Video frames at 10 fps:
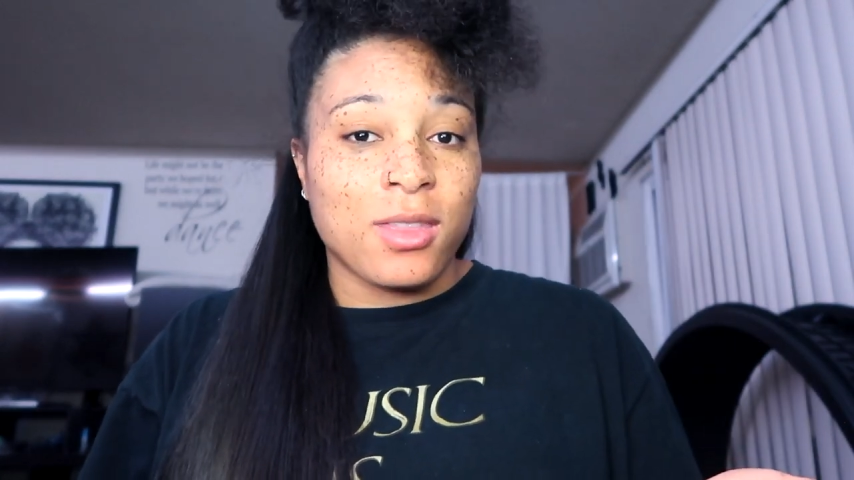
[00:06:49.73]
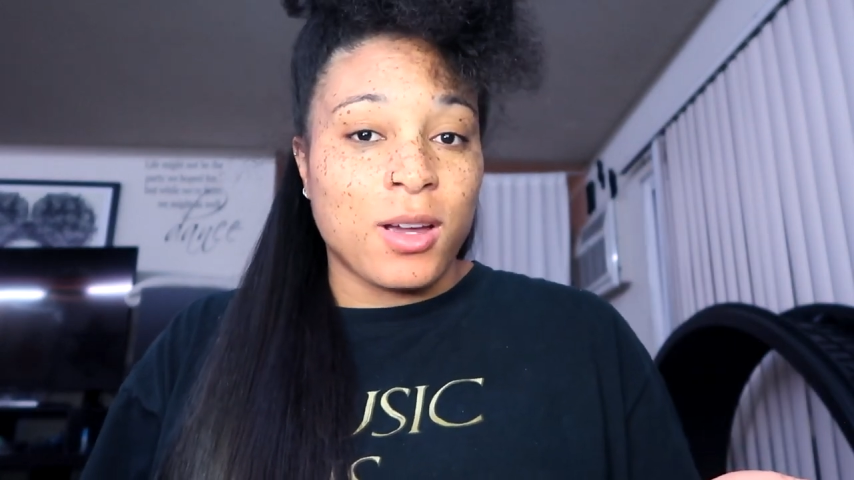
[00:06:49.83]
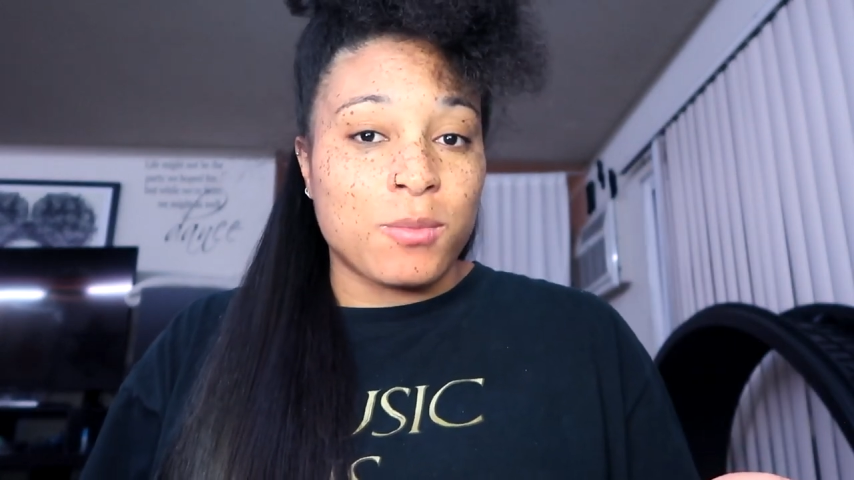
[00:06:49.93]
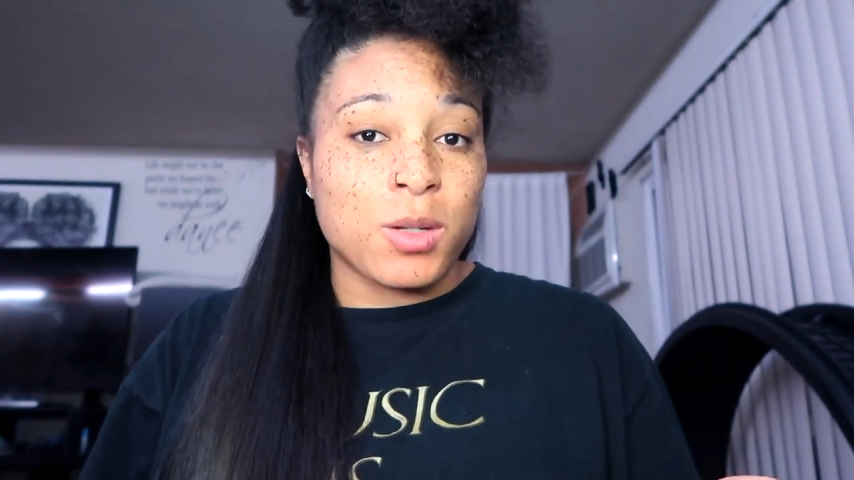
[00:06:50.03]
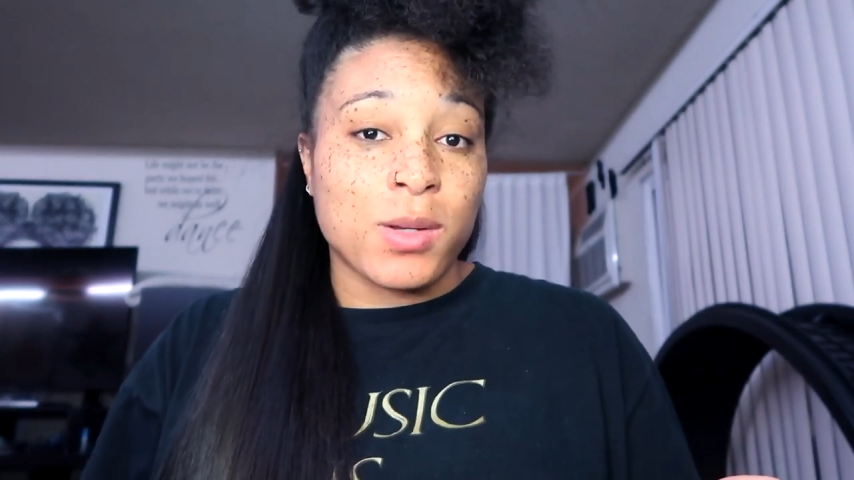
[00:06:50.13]

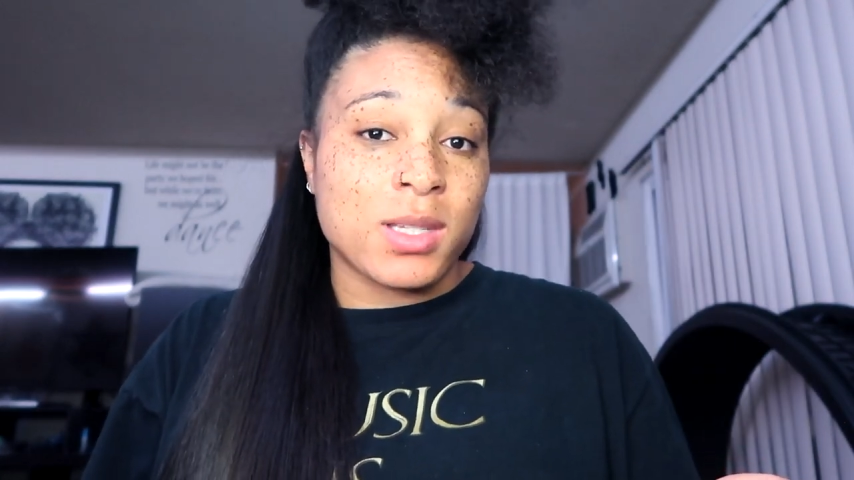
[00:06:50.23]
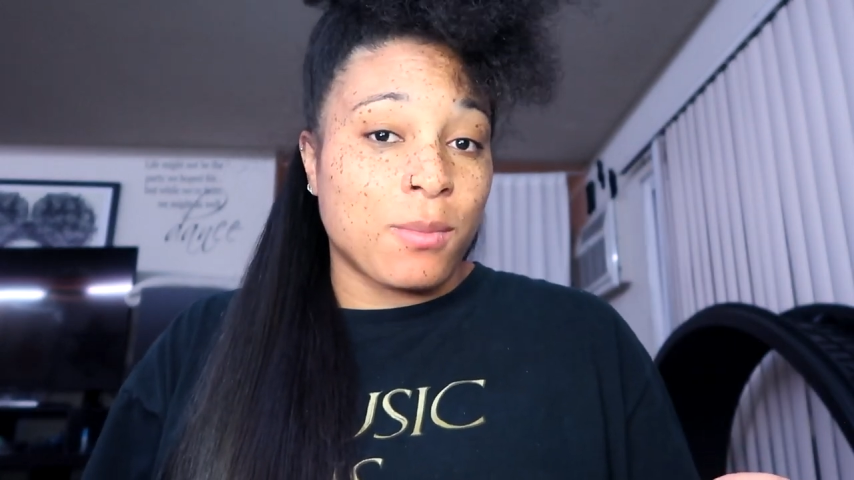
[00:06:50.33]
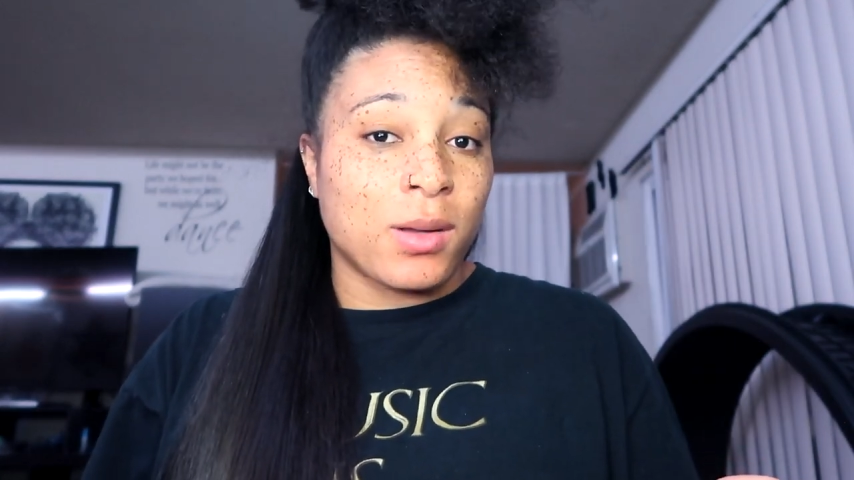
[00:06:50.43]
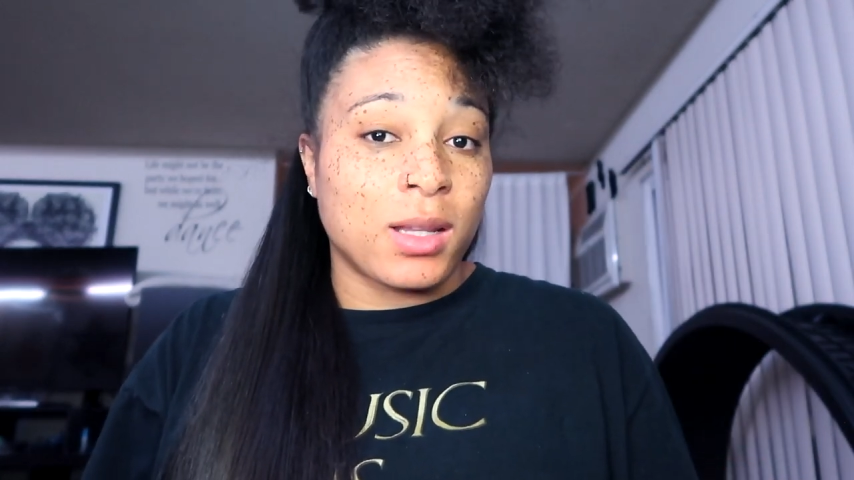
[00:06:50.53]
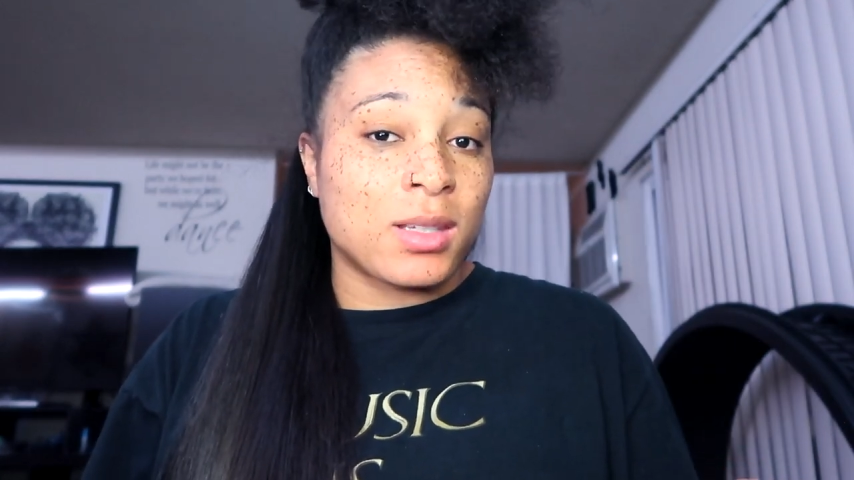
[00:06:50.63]
them to be
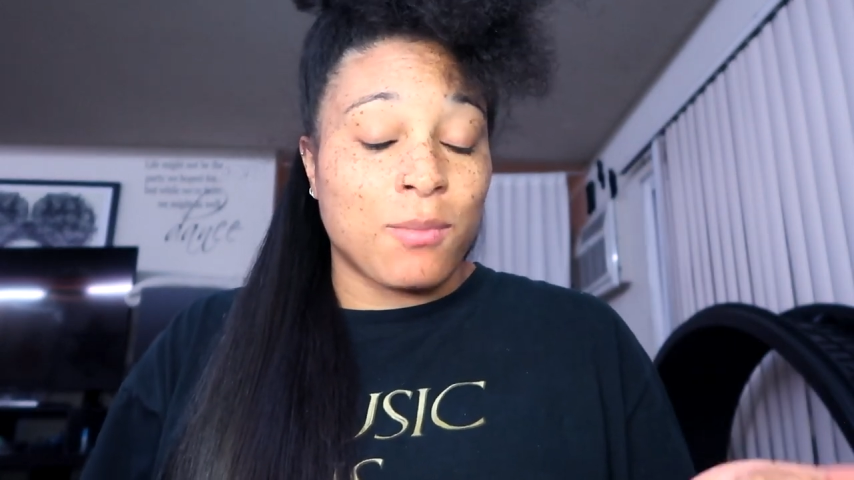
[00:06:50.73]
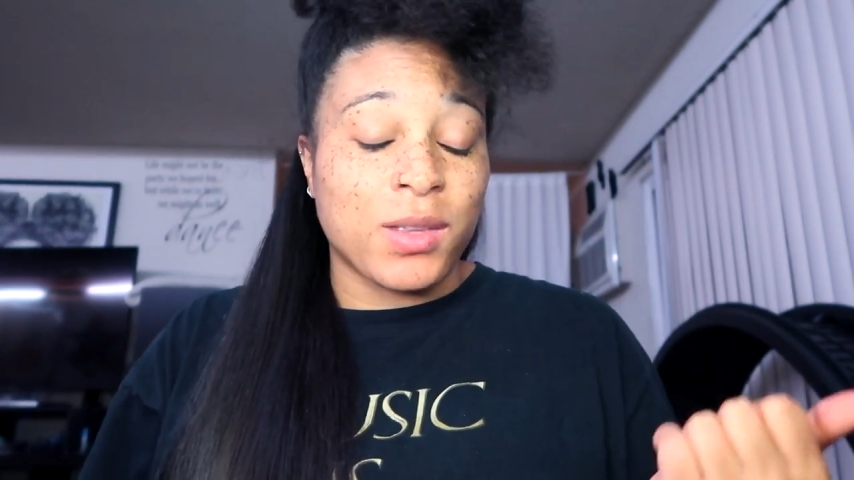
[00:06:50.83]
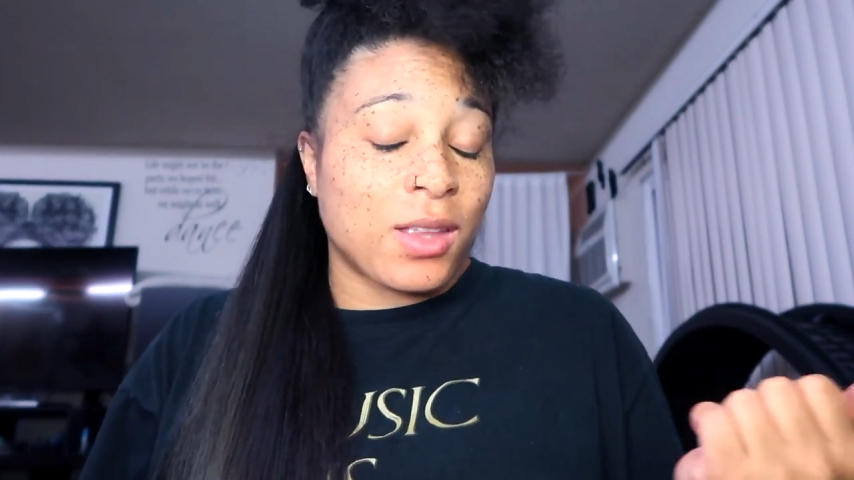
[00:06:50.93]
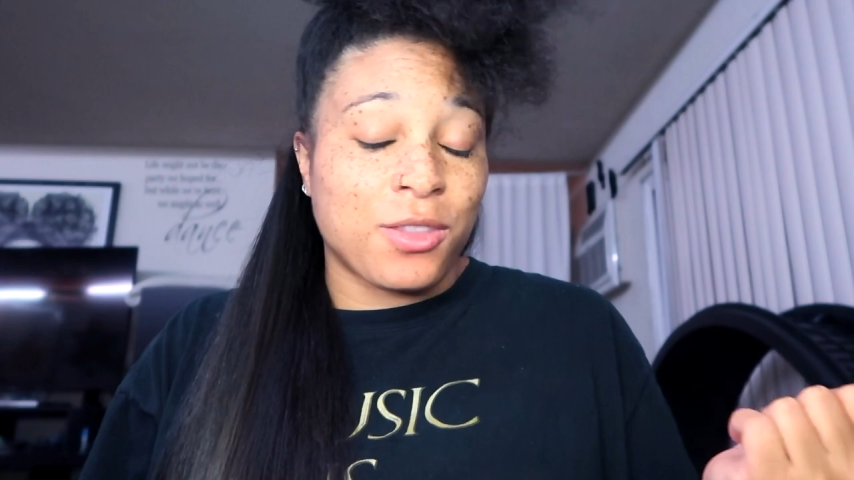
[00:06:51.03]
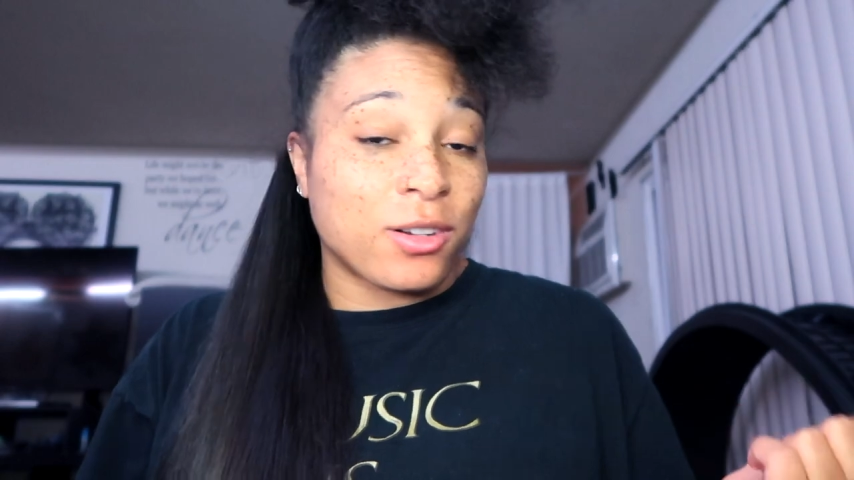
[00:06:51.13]

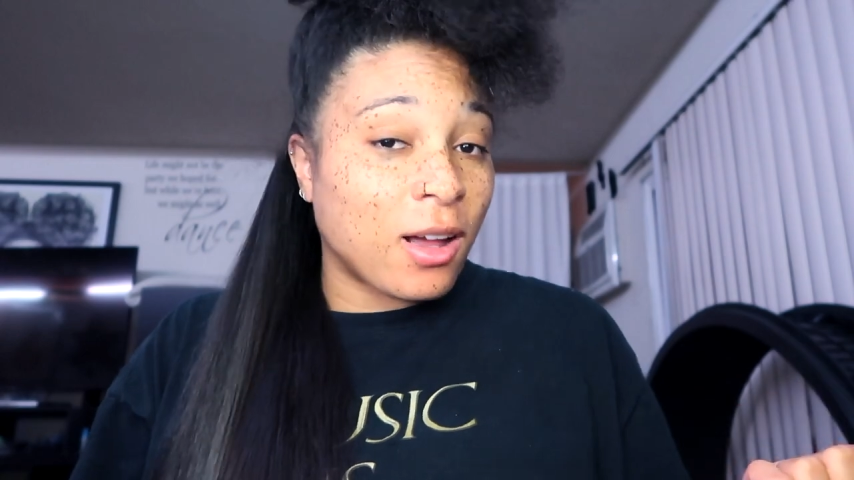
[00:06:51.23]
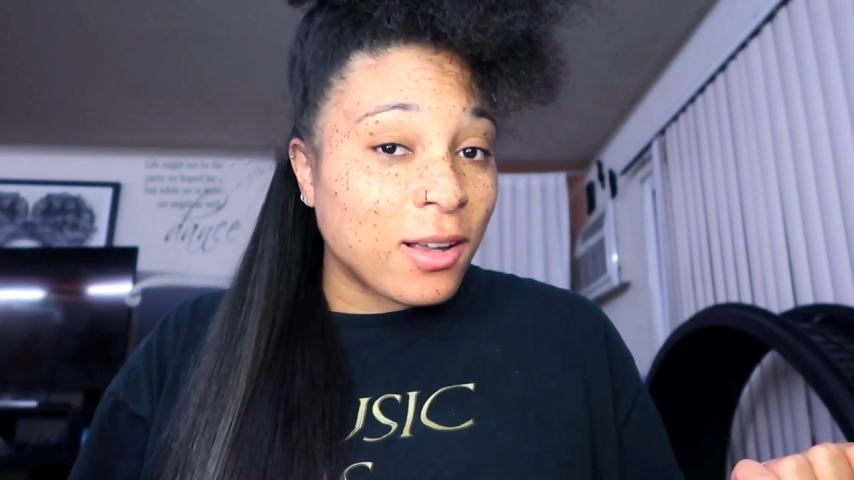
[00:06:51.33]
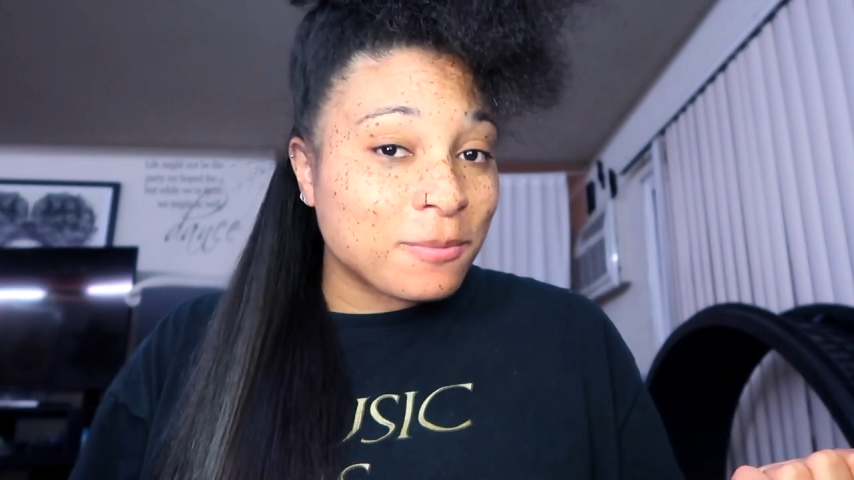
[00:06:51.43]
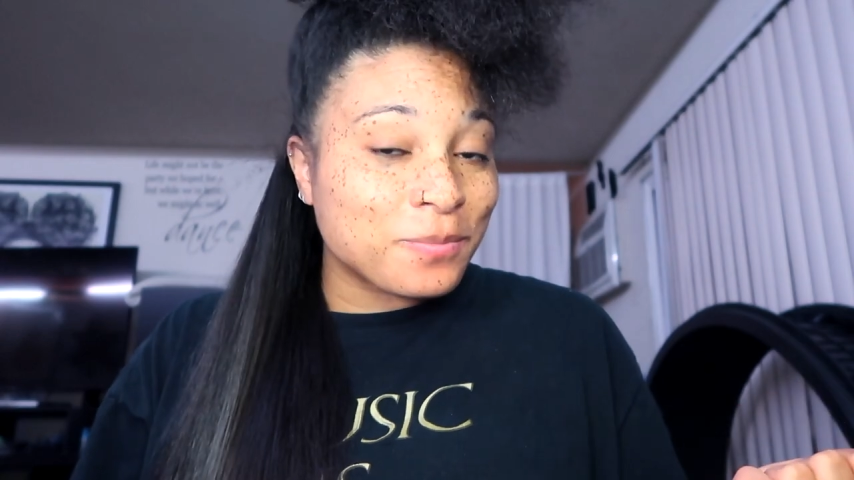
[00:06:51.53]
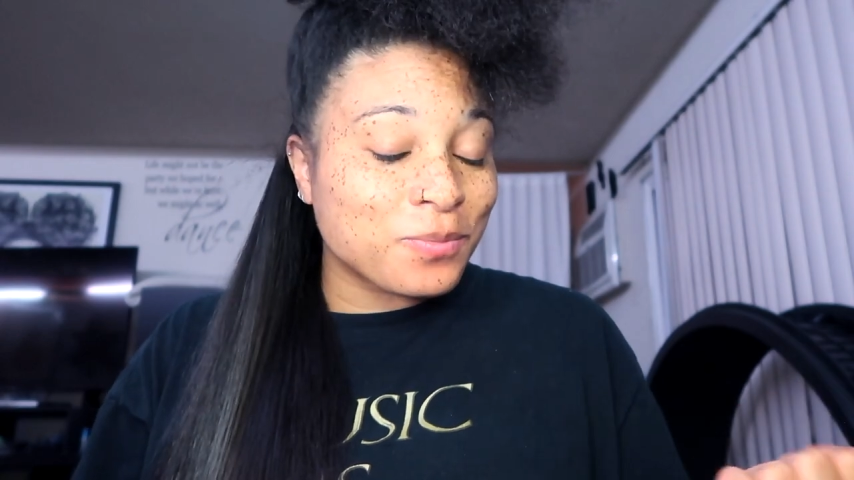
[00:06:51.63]
something that they're not.